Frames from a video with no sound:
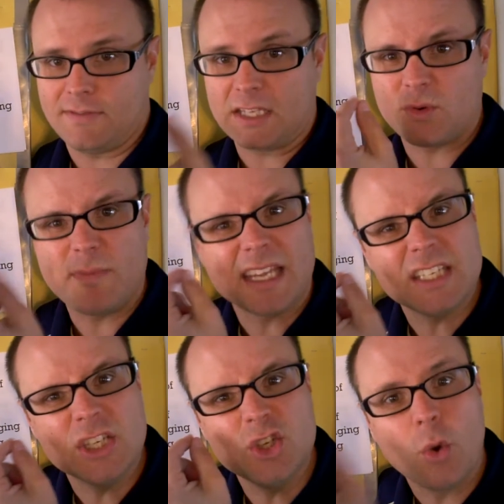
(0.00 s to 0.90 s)
That's what makes
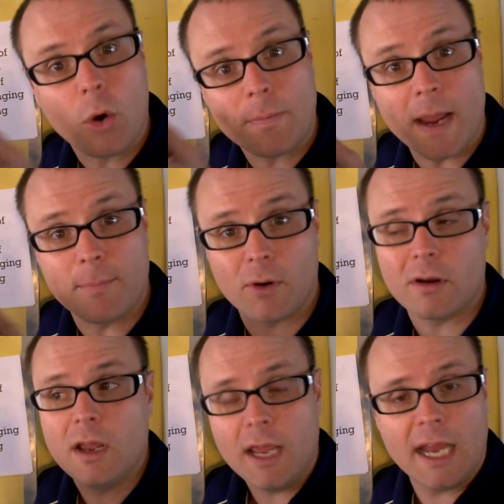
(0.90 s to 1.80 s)
it your paper
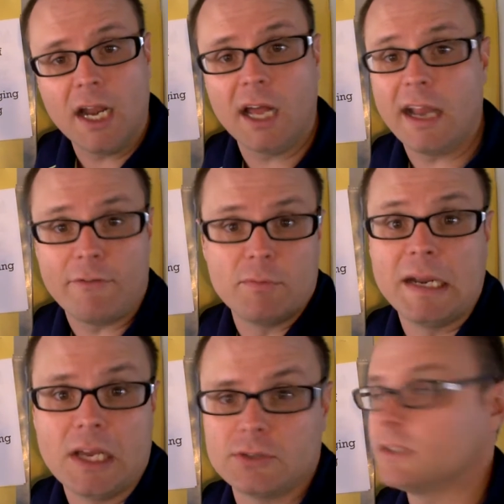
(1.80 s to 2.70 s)
and not
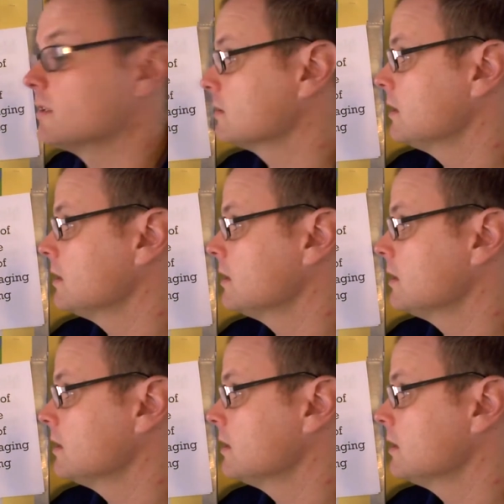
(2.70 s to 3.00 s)
everybody else's.